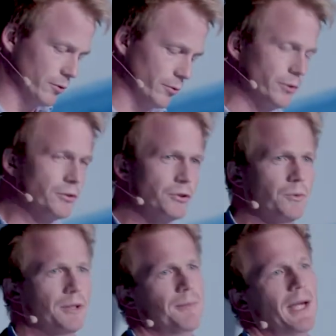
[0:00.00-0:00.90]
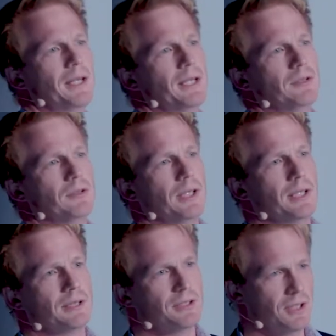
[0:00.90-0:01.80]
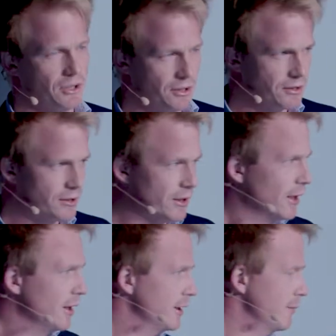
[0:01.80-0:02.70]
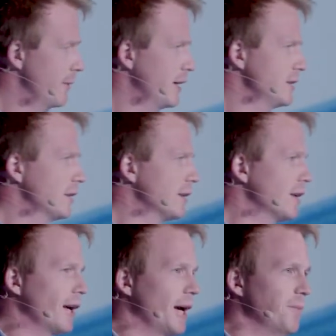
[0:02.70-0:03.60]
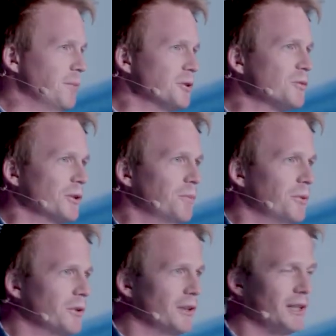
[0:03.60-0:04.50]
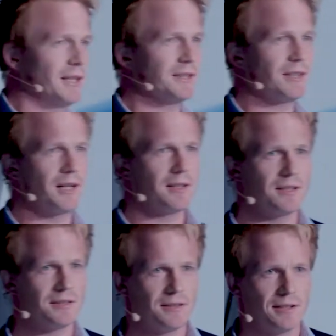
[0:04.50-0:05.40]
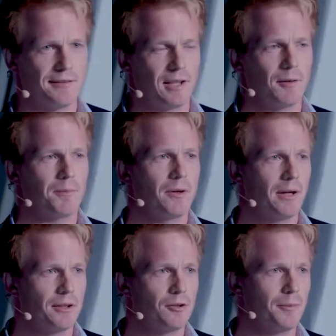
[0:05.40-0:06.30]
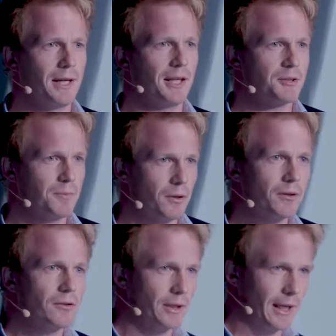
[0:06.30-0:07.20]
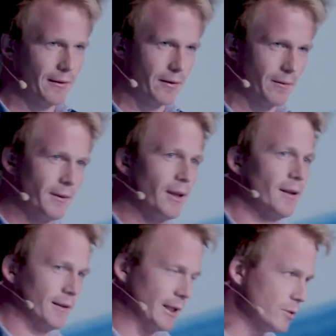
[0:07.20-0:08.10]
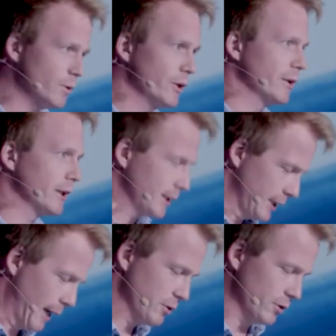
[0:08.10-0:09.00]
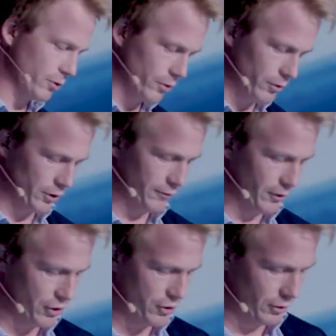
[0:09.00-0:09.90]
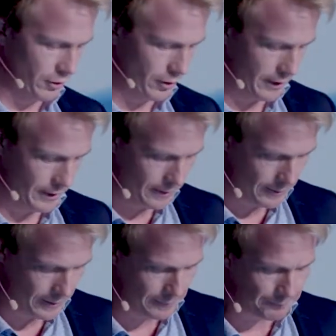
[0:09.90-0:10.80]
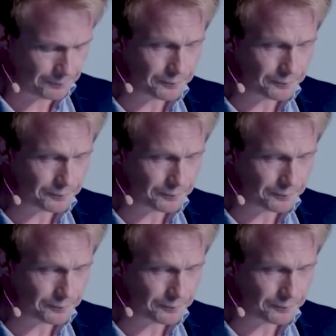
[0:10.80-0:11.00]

crews with the mandate to take decisions. The magic happens when you put the data scientist, a developer, and a domain expert together. That's where you capture cross-functional learning. And